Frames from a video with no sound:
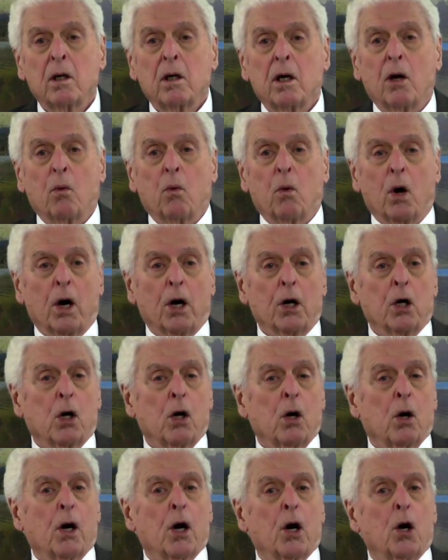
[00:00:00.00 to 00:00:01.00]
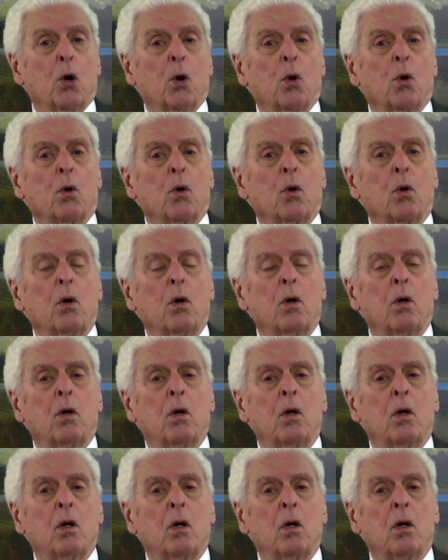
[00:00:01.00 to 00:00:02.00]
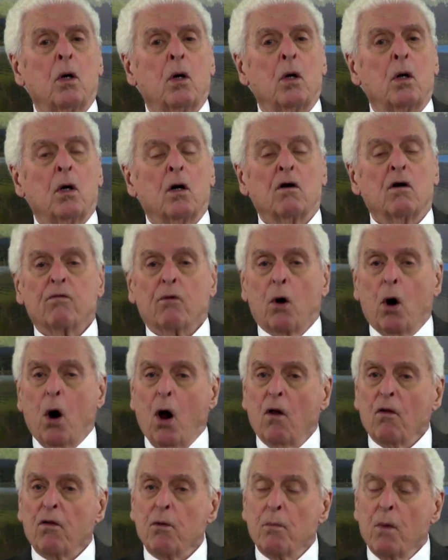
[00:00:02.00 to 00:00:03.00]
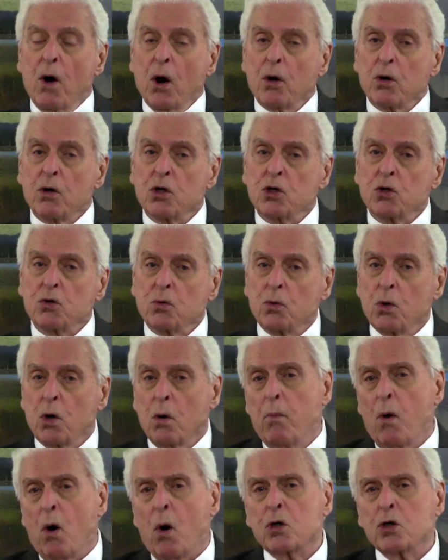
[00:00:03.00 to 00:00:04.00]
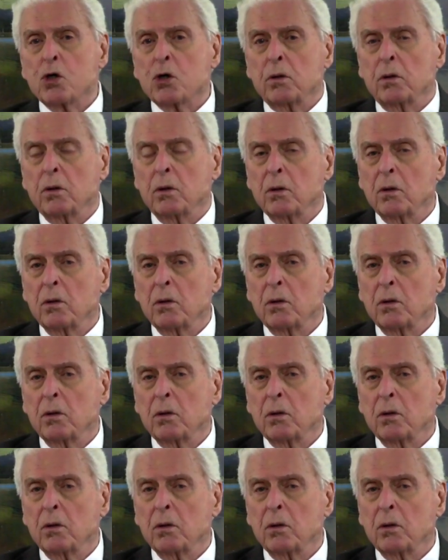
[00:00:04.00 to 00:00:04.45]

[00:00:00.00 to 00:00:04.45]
And what are you going to do for all the murders through abortion?